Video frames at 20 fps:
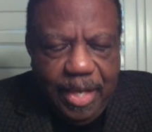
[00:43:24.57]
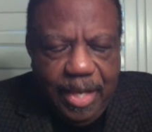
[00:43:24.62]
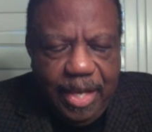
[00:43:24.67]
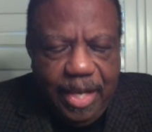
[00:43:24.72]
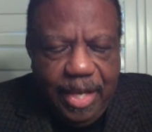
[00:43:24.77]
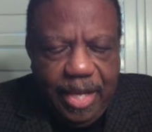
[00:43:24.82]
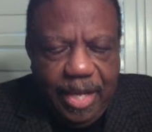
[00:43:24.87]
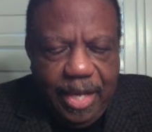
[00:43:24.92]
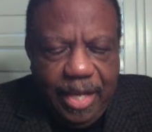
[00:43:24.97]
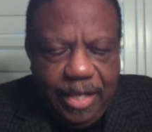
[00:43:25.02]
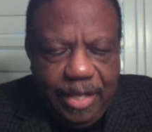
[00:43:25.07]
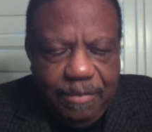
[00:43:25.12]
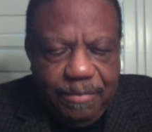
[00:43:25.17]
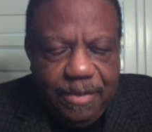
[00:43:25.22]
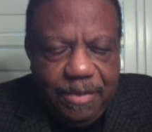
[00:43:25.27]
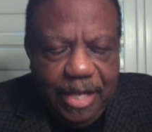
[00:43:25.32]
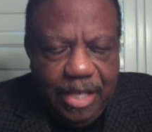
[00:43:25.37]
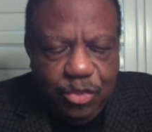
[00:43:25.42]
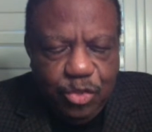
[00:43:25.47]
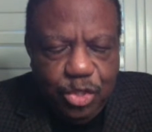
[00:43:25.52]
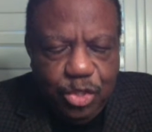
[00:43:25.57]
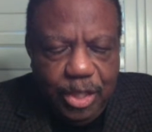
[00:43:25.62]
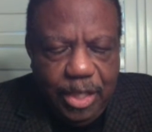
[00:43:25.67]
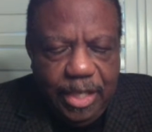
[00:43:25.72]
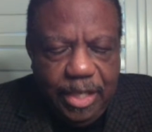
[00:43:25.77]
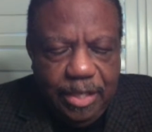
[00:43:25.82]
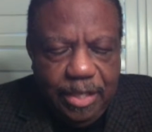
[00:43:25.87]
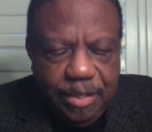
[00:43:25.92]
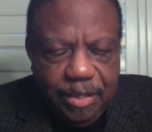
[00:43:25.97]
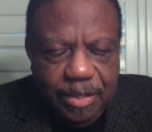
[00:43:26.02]
And
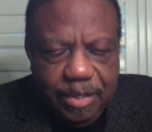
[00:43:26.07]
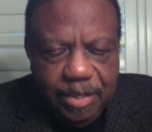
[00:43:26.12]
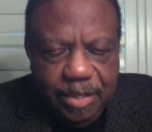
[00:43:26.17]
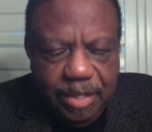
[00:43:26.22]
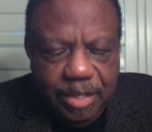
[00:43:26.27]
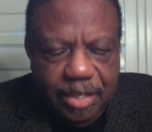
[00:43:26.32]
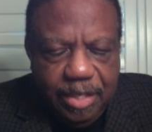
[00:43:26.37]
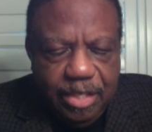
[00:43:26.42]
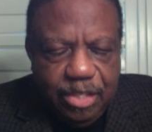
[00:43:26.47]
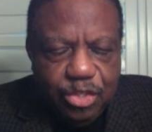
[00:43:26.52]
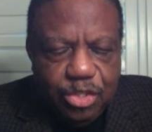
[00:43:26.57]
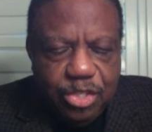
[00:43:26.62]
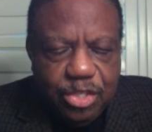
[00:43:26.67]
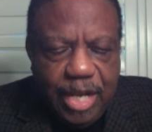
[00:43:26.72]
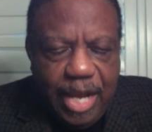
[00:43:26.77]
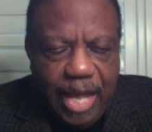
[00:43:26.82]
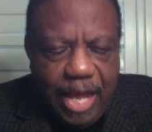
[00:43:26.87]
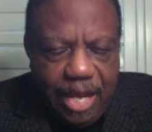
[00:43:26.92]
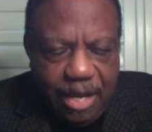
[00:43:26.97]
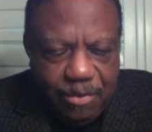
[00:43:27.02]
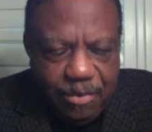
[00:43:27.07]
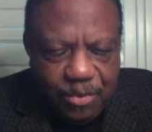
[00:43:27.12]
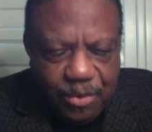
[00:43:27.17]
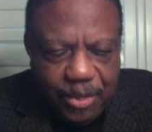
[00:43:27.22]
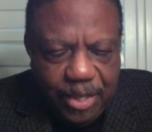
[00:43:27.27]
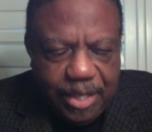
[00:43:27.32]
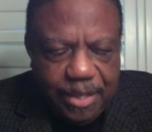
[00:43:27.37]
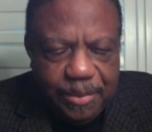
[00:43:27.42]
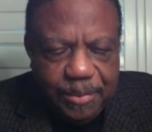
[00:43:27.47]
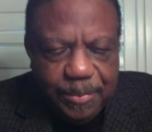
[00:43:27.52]
eventually,
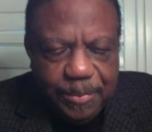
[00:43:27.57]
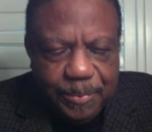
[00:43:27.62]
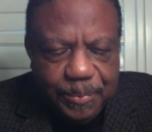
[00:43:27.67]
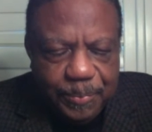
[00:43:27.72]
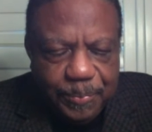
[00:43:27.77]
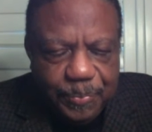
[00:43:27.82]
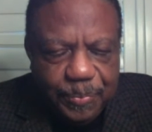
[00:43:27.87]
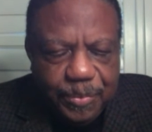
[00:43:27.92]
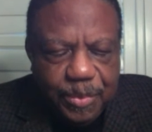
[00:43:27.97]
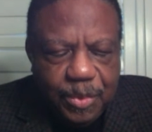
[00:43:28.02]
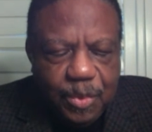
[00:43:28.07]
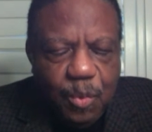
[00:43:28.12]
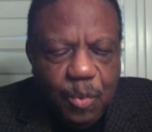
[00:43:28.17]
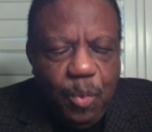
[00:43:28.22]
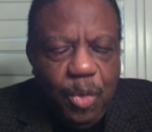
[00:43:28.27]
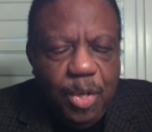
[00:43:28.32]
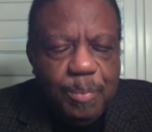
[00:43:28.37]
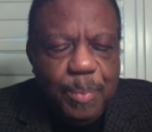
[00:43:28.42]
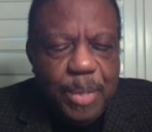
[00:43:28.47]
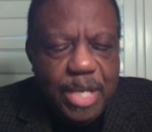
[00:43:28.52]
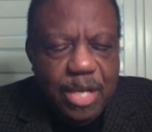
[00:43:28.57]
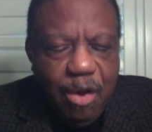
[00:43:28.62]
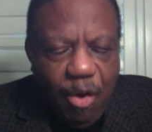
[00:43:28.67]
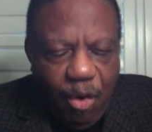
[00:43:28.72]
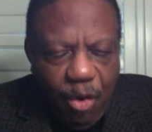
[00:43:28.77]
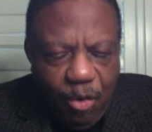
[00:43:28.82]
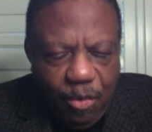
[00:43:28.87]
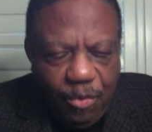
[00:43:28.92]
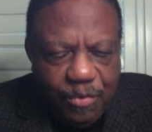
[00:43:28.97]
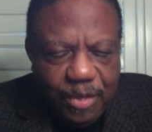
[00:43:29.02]
slavery would be
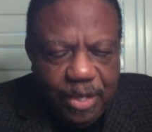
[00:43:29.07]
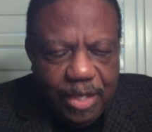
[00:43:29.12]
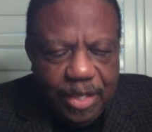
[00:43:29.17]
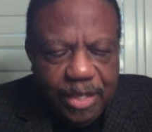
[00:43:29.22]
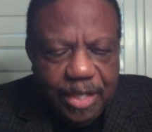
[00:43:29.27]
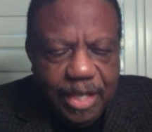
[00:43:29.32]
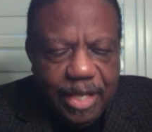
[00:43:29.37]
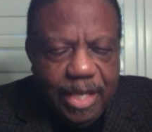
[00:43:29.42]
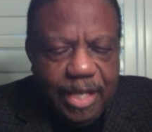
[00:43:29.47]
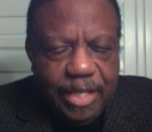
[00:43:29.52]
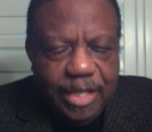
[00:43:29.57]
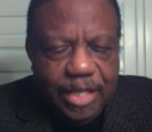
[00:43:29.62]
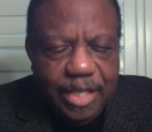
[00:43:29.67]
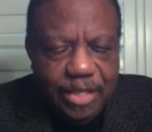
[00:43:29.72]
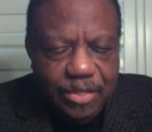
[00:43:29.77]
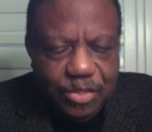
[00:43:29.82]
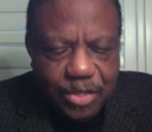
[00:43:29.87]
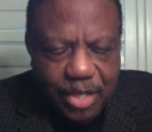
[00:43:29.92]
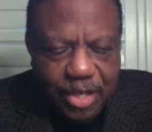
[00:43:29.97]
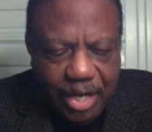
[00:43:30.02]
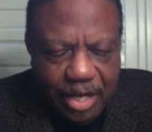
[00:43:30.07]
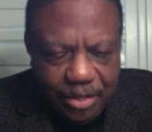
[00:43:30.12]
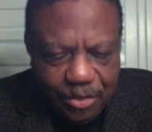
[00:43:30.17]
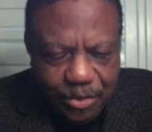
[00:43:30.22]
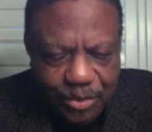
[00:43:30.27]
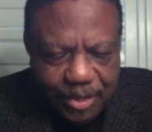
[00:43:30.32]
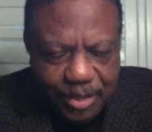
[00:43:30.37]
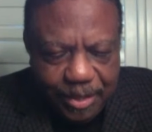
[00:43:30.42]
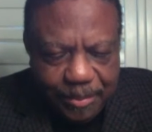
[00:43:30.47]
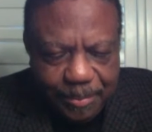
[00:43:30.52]
over in this
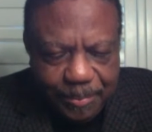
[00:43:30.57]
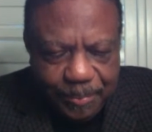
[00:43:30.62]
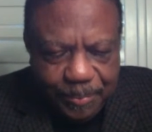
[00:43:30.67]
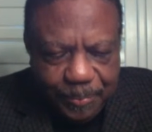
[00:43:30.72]
country.